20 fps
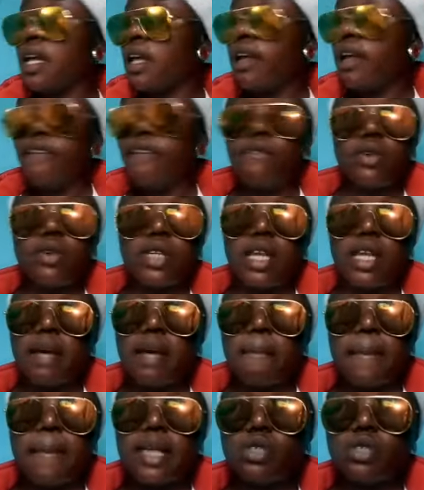Even
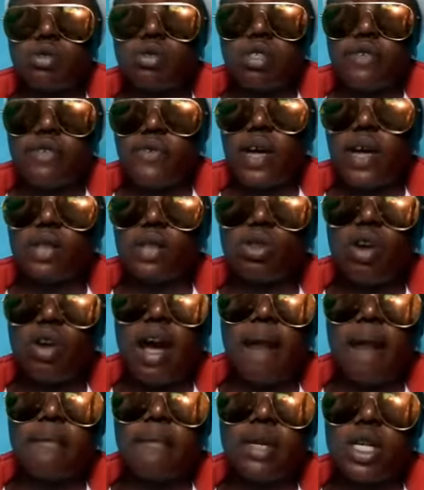in my street, it has not
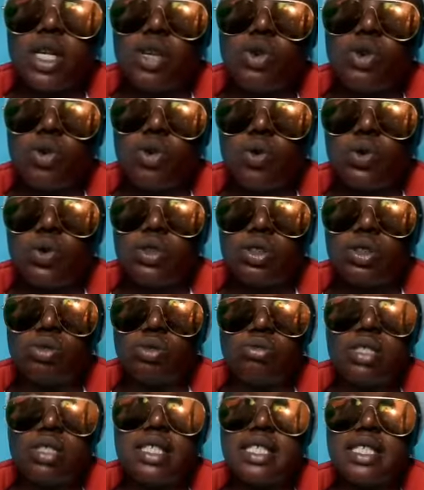happened in your own
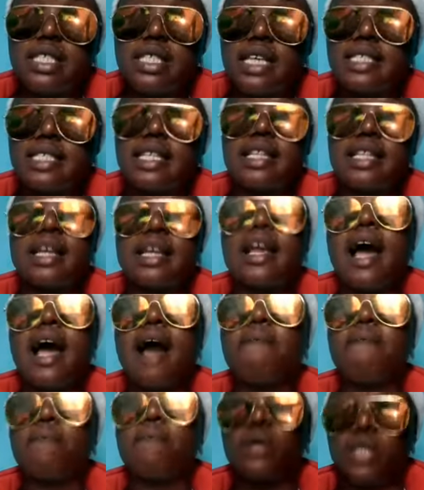street. It has started
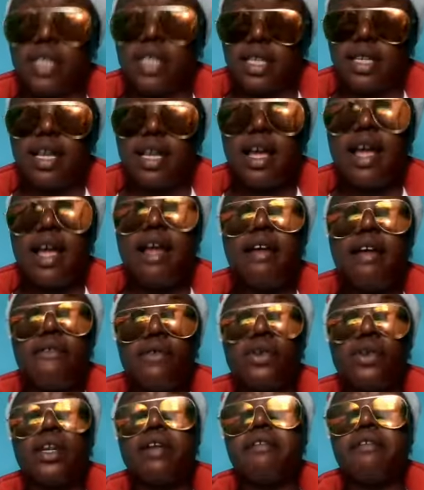happening
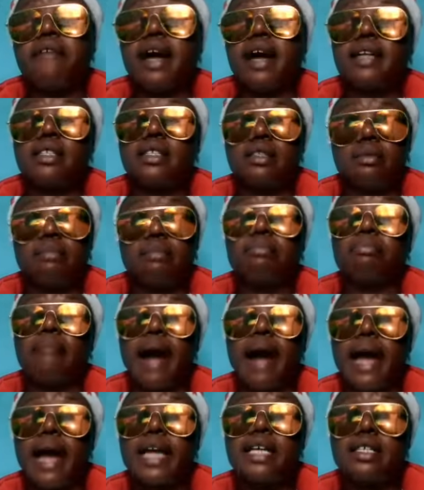even around
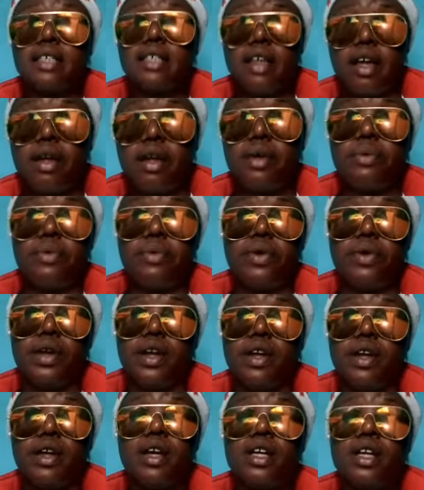my
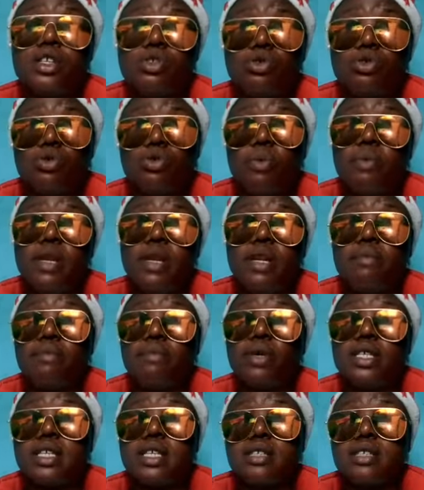area. So many
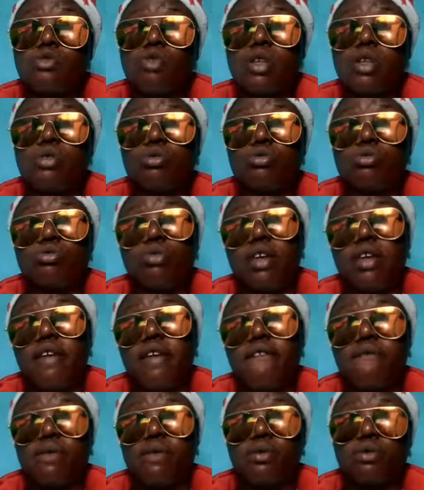boys are trying to do
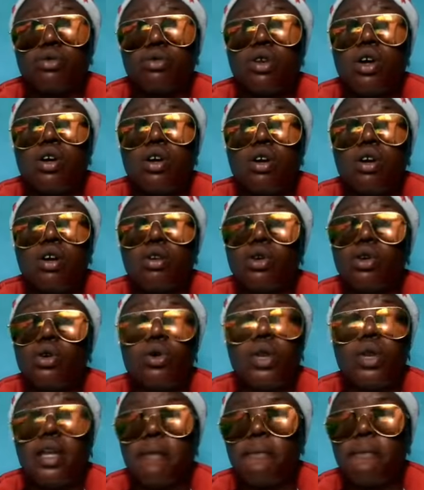evil.
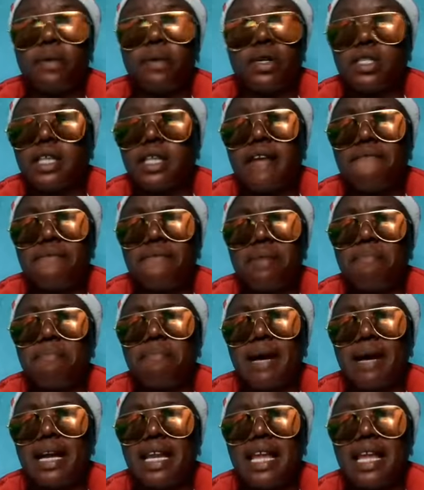Not only boys,
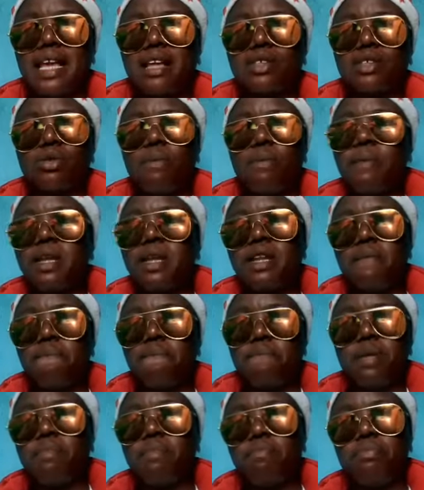everybody, like so many
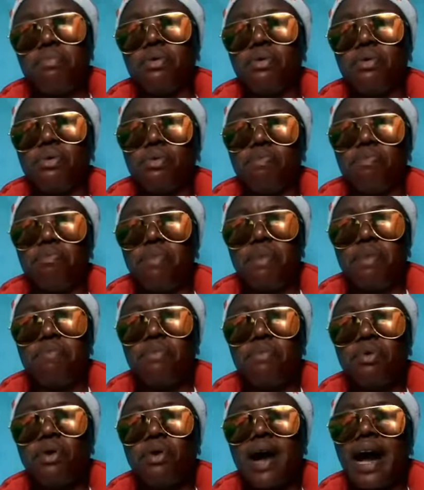
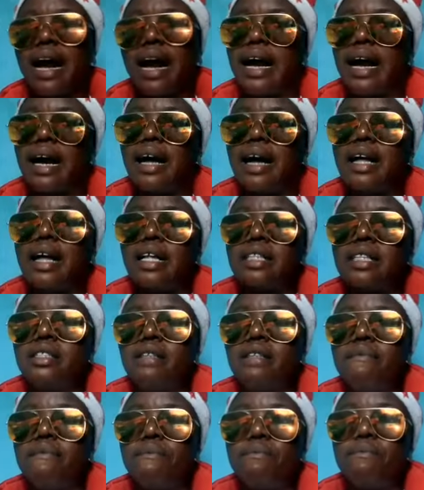people are
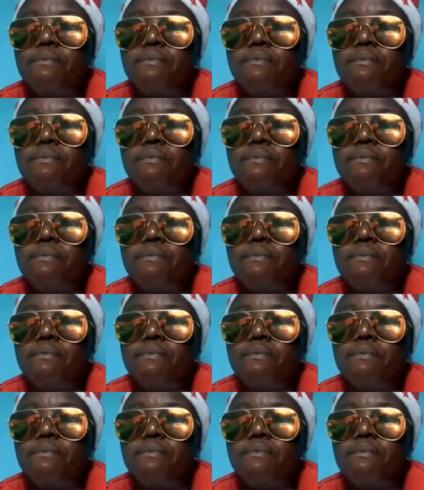the